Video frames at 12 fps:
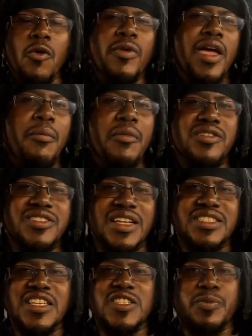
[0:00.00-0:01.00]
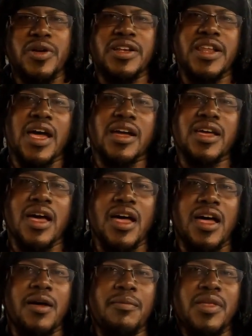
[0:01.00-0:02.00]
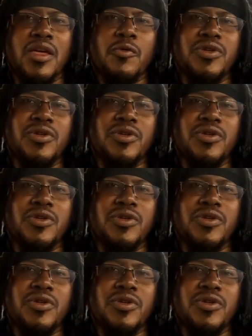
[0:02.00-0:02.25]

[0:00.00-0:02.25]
We have merch at teespring.com.